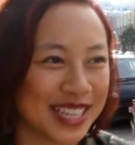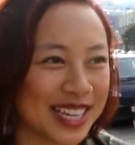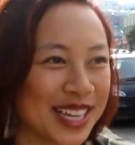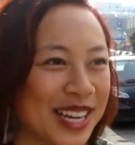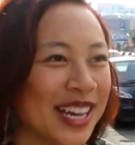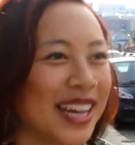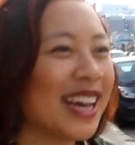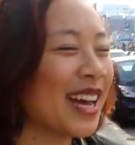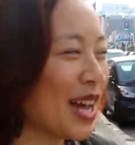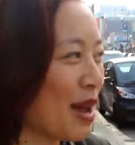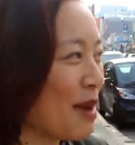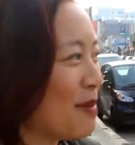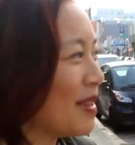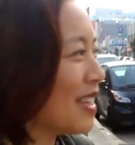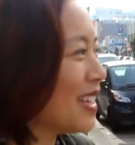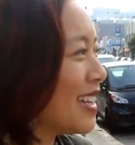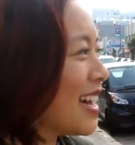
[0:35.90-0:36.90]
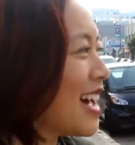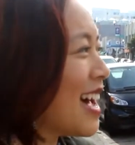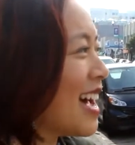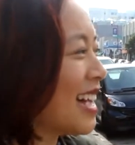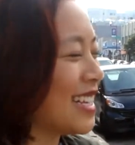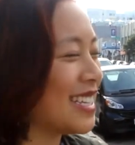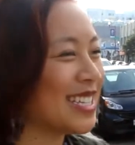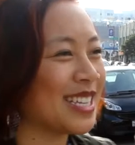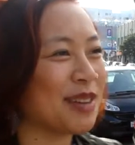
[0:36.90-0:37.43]
I'm in the
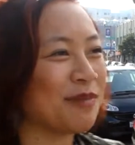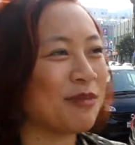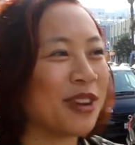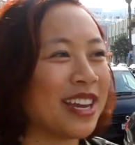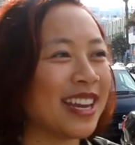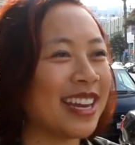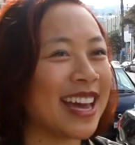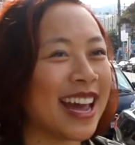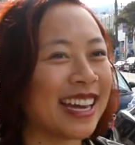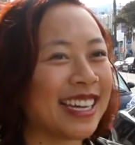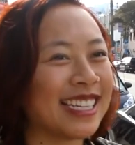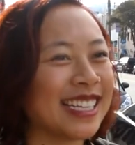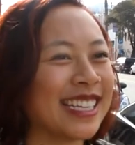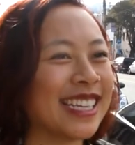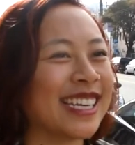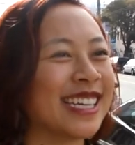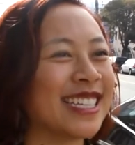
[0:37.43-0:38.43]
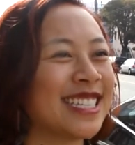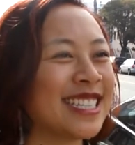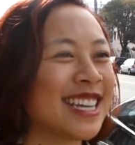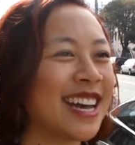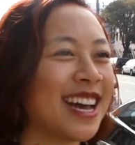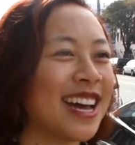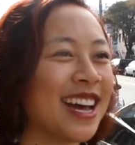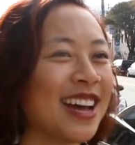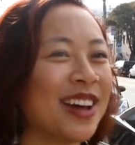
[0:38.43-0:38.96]
class. I'm reenacting this.
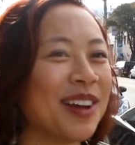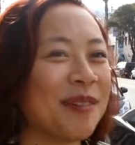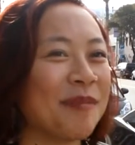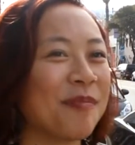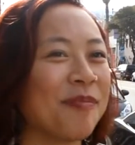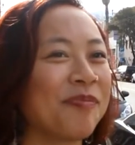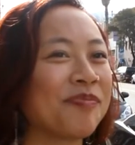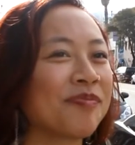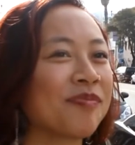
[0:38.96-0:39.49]
Um,